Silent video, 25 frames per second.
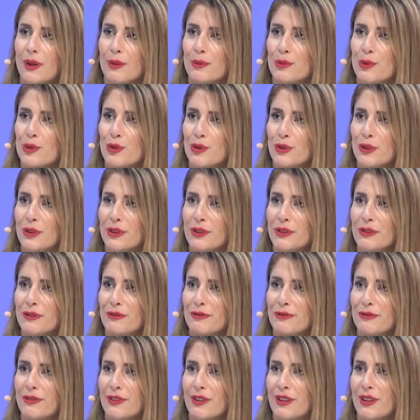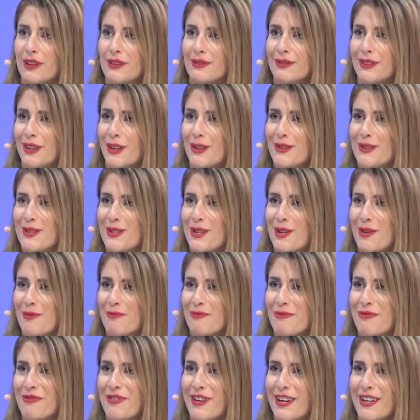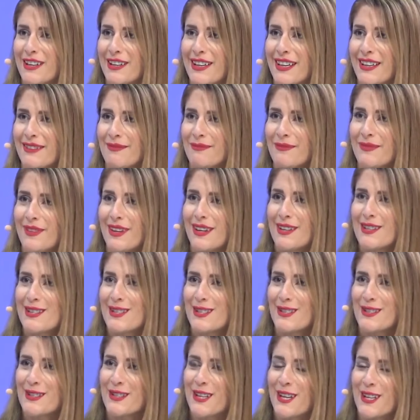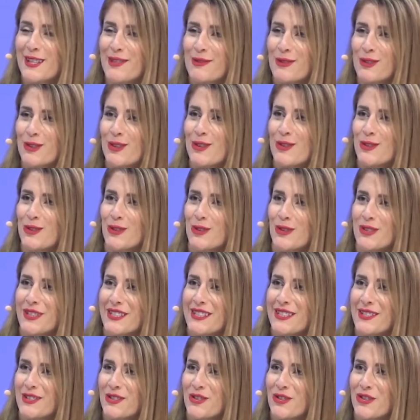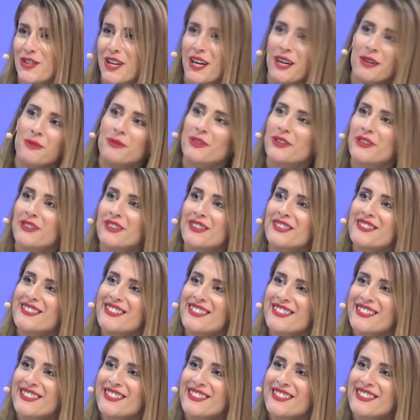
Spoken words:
sure you've got some very successful stories to share with us.